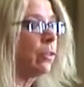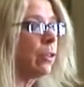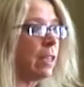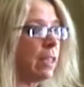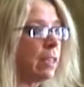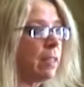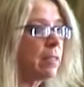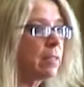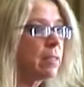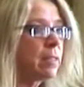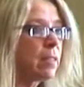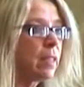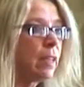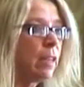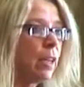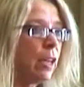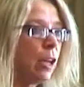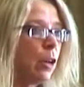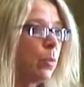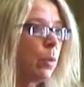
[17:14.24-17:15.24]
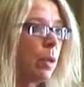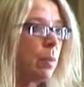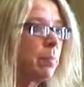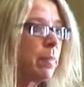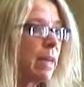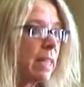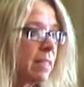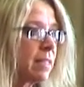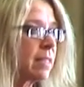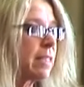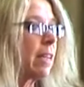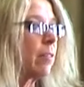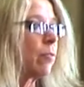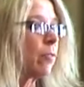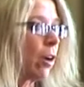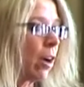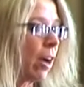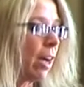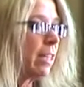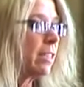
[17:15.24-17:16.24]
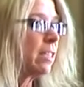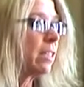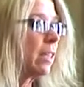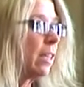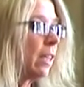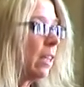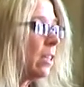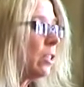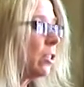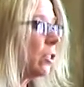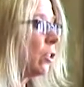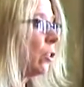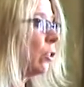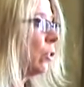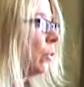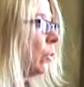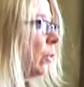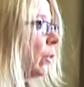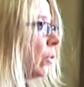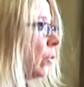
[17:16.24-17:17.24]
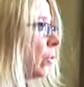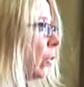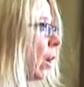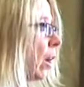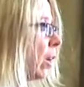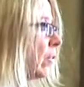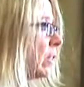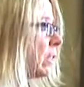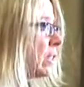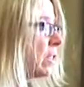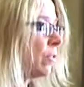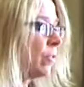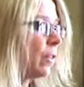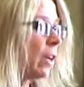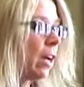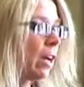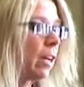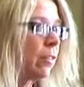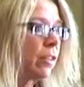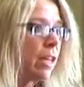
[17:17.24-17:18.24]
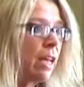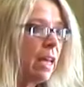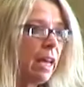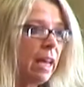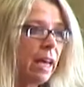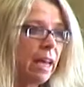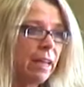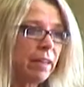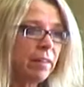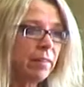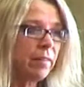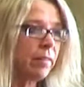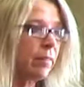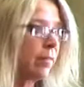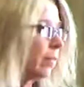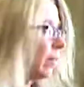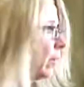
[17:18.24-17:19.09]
few things we must get right to thrive and survive? And